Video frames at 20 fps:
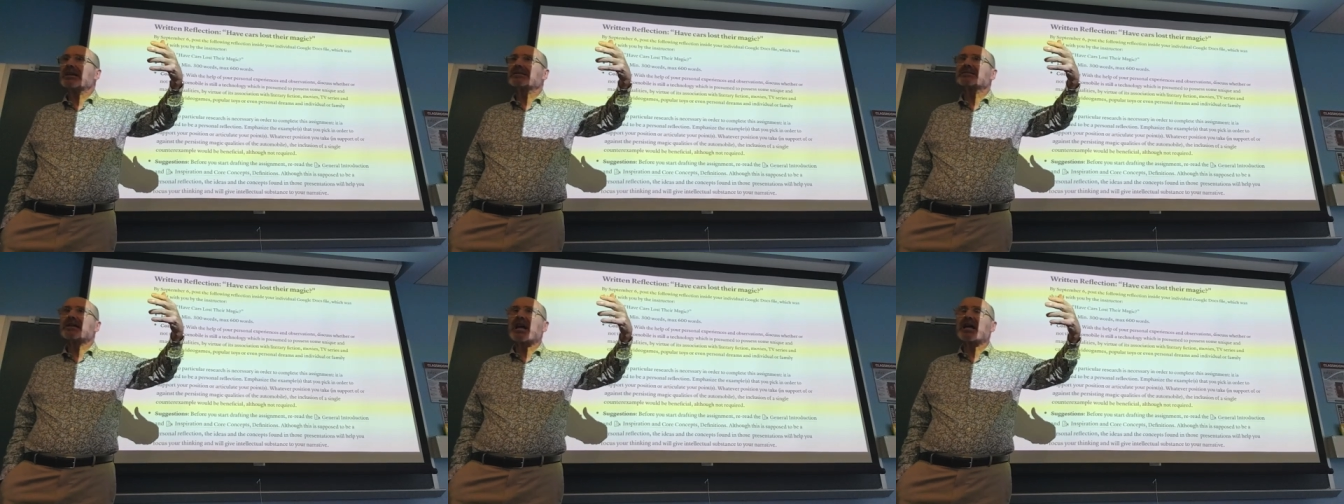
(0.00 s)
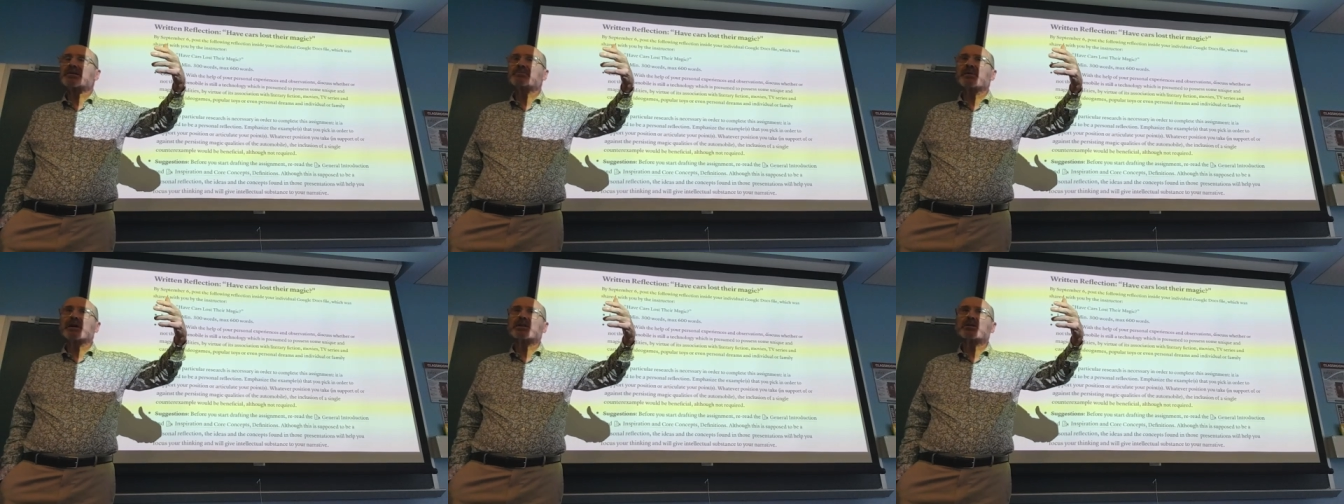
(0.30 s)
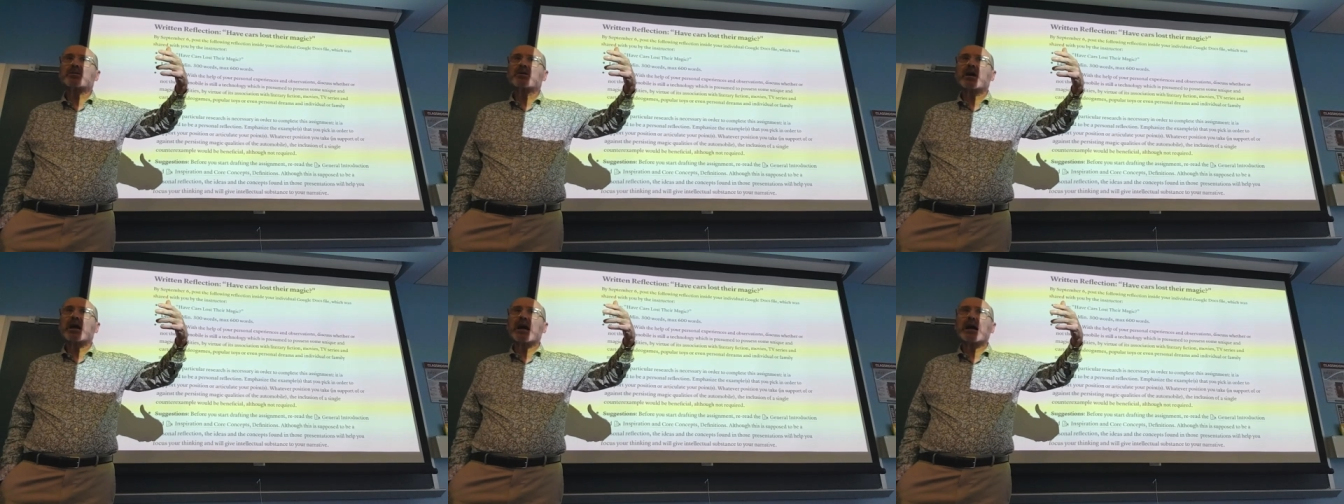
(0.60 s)
attachment
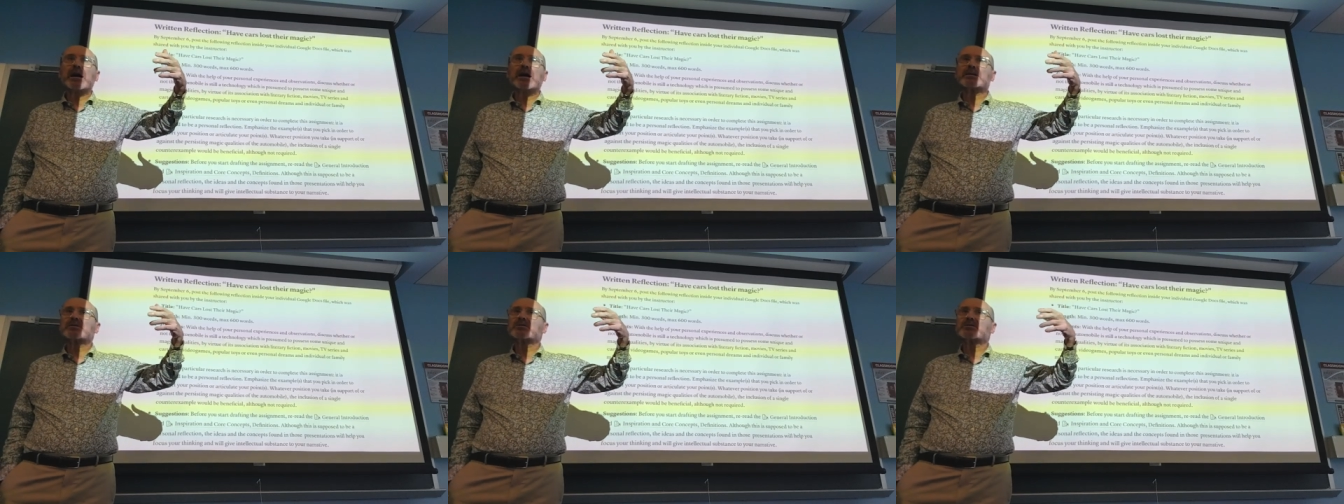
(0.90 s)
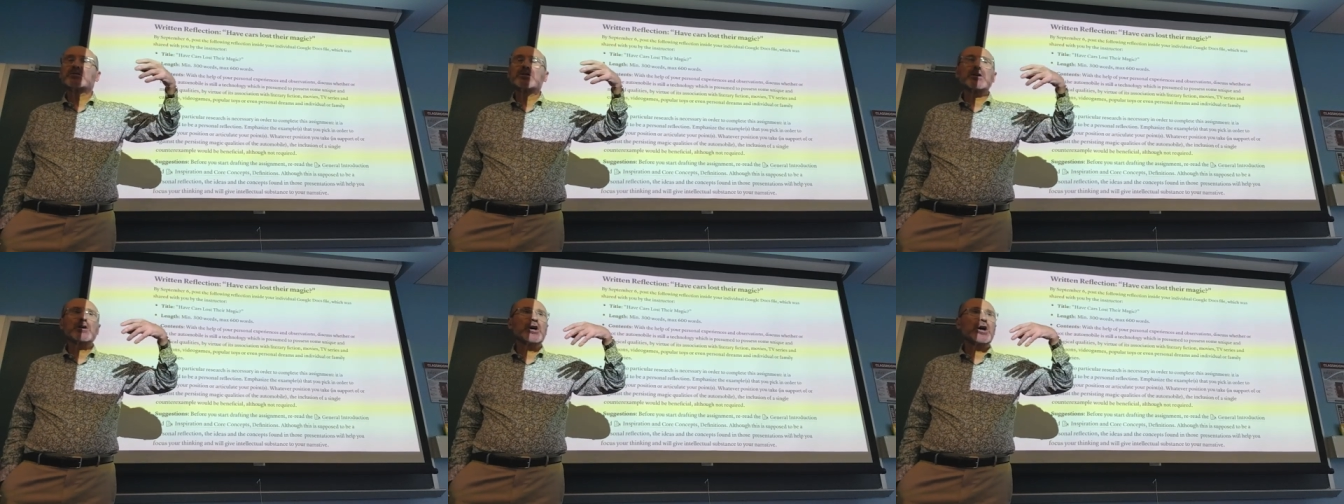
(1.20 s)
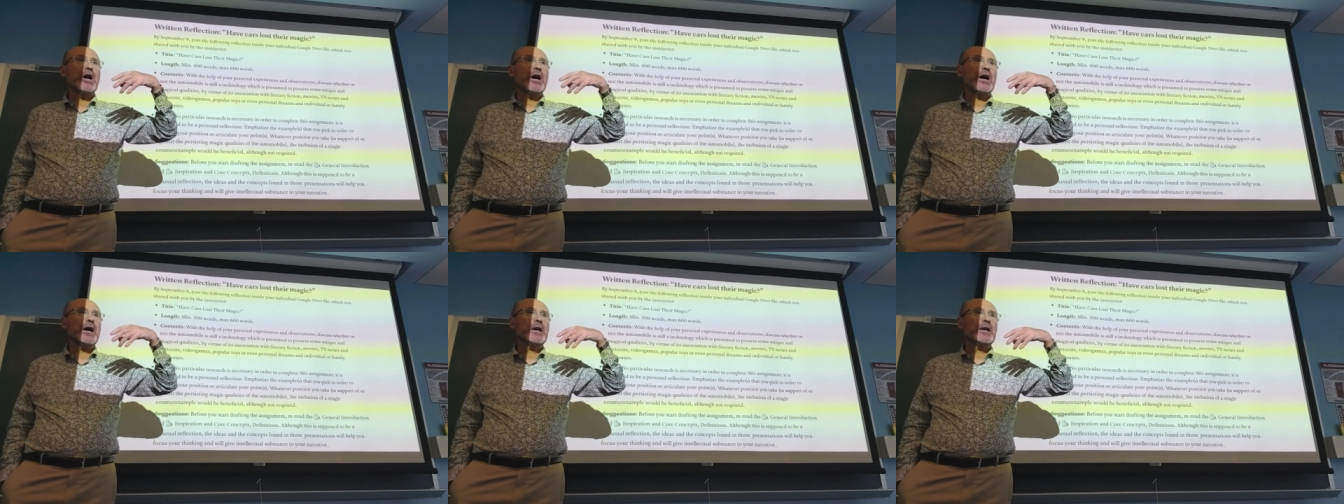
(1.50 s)
you had to the
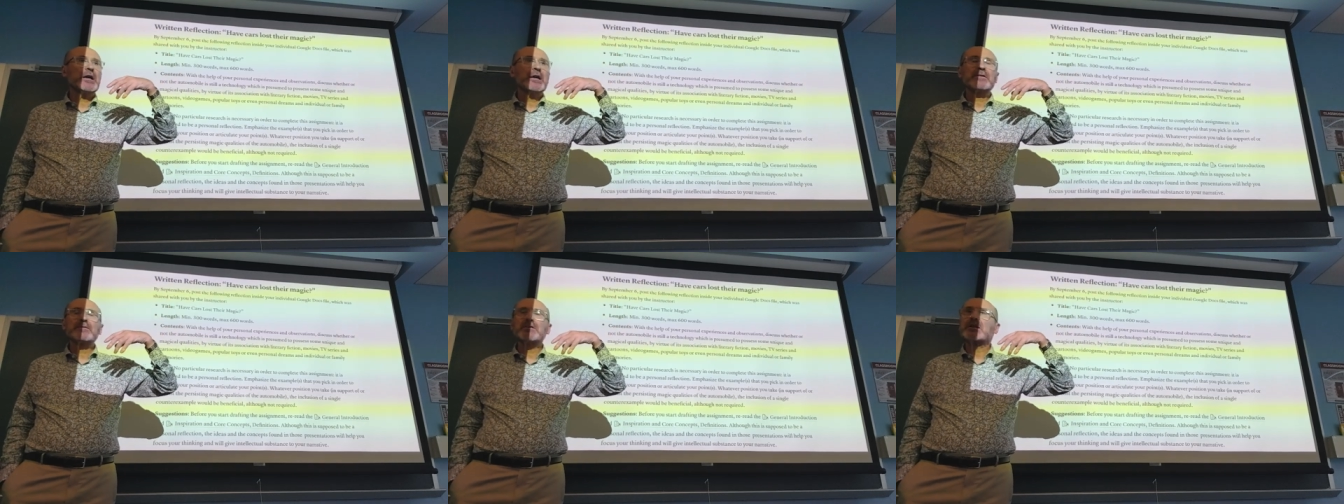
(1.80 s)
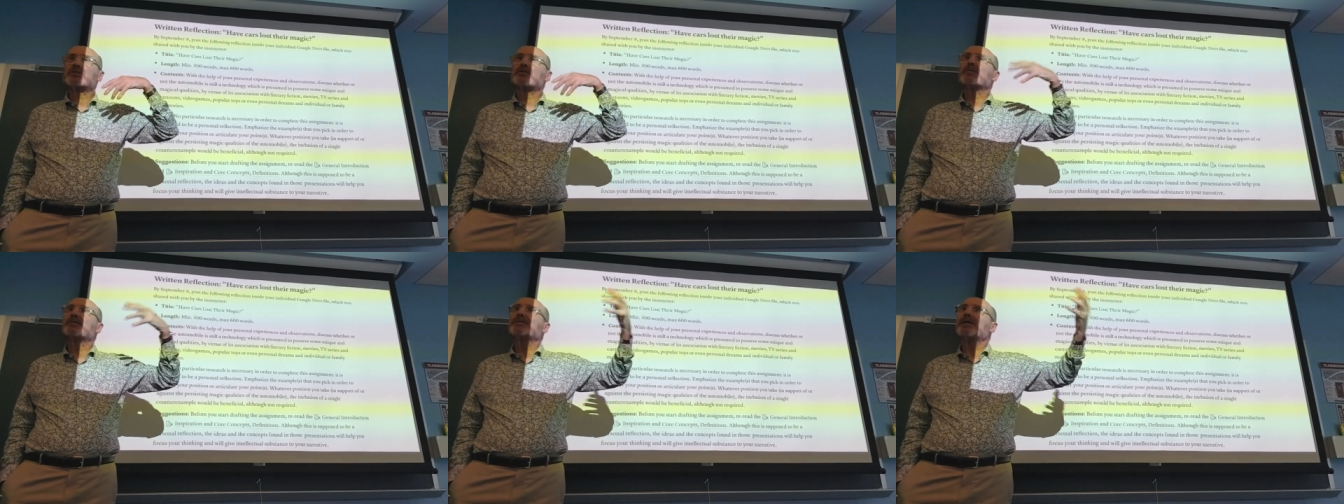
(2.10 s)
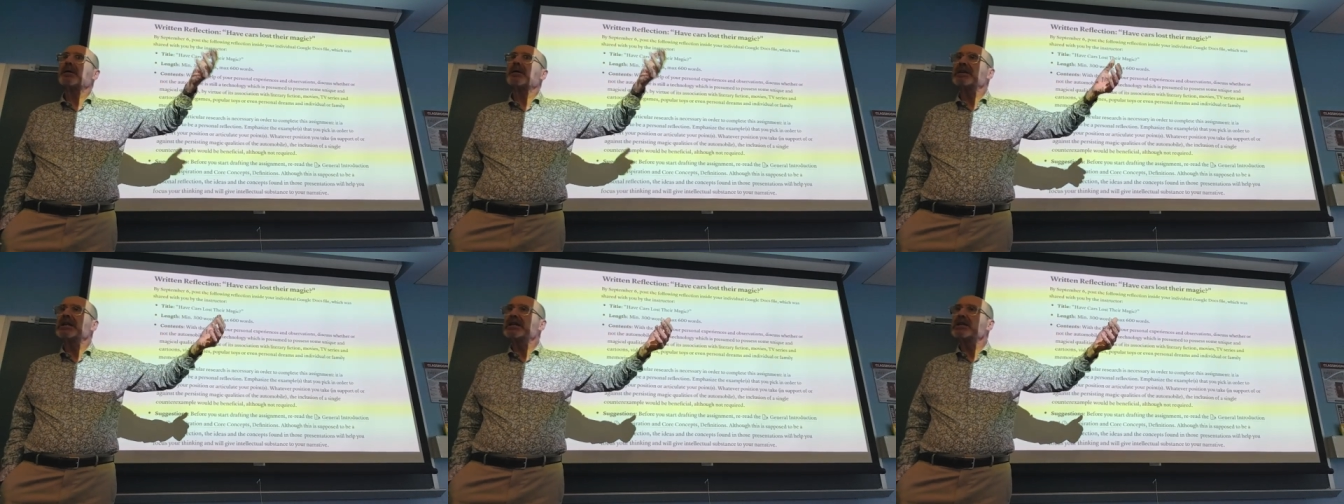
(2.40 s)
car that your
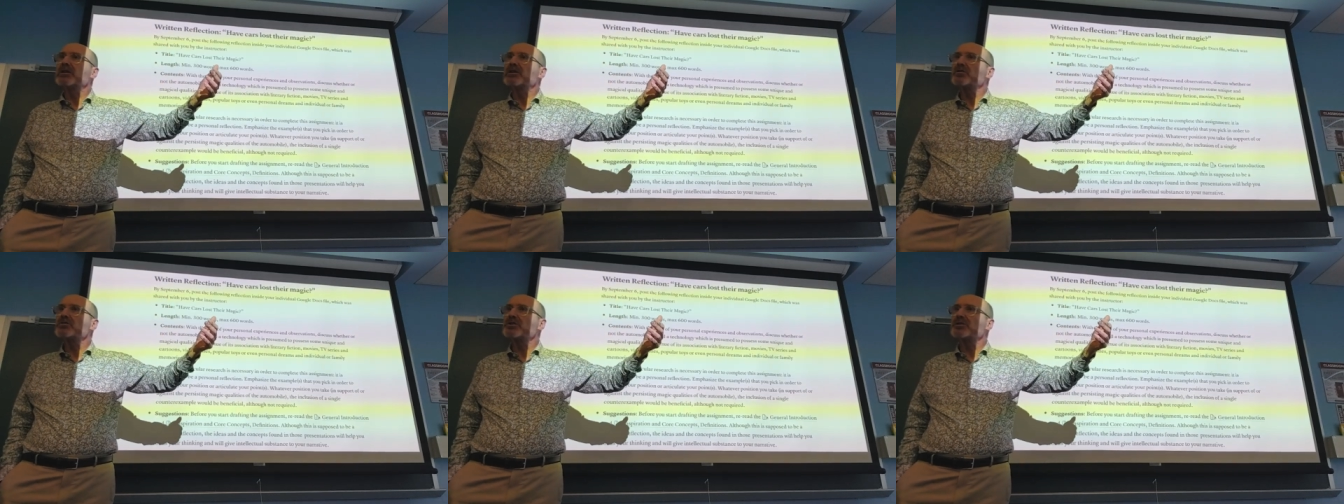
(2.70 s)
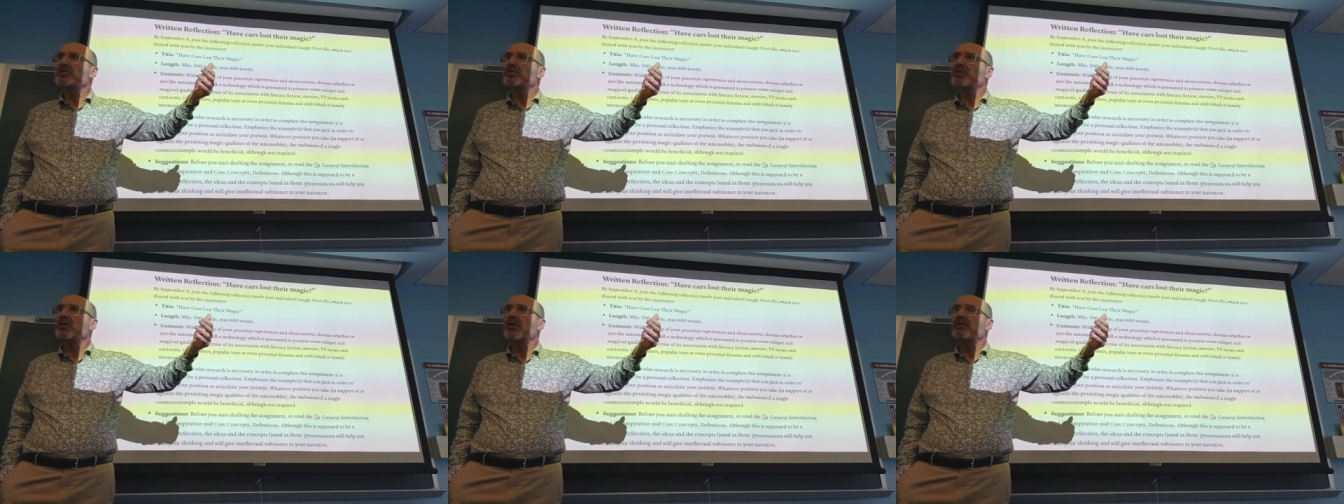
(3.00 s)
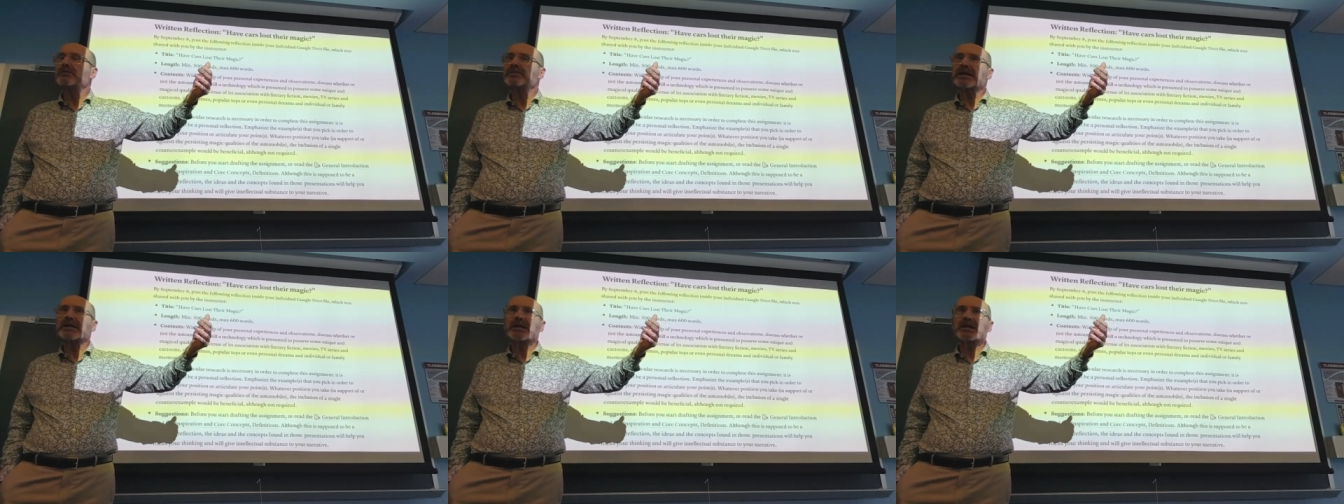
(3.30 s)
family used to go
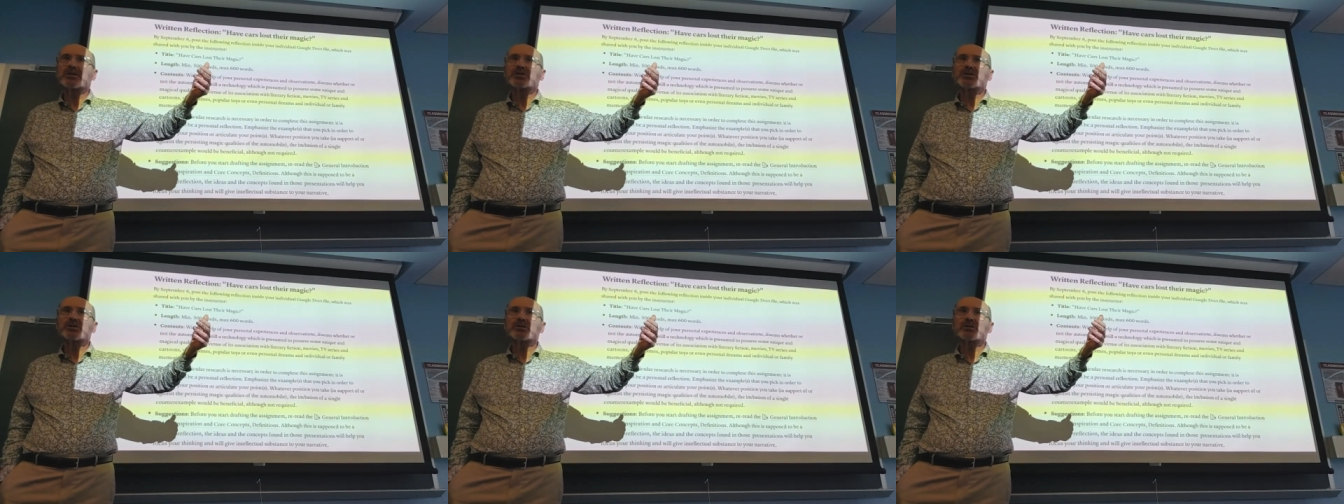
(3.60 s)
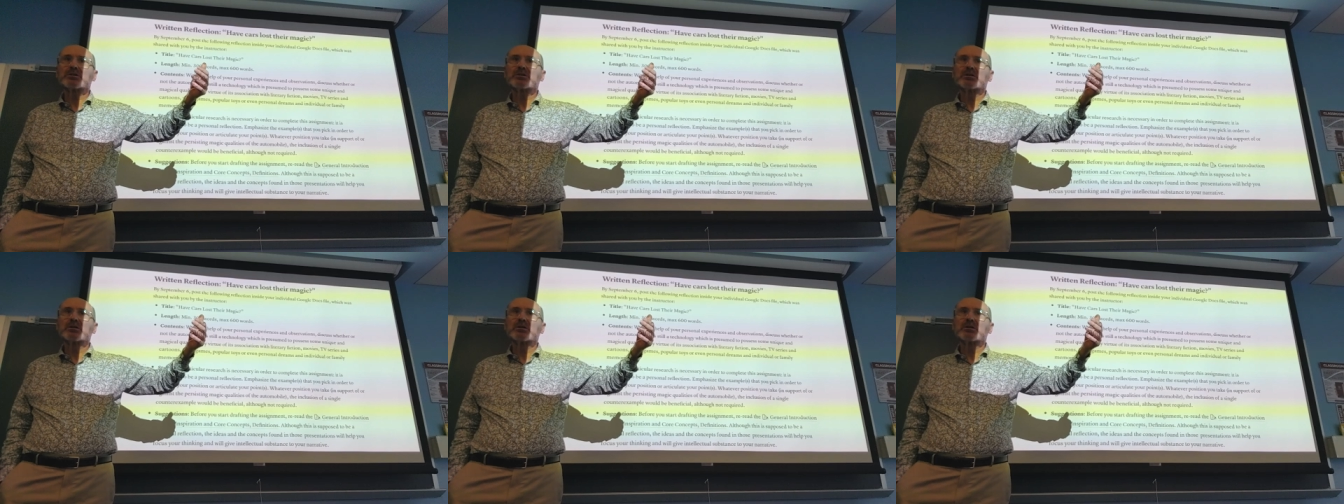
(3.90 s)
on vacation,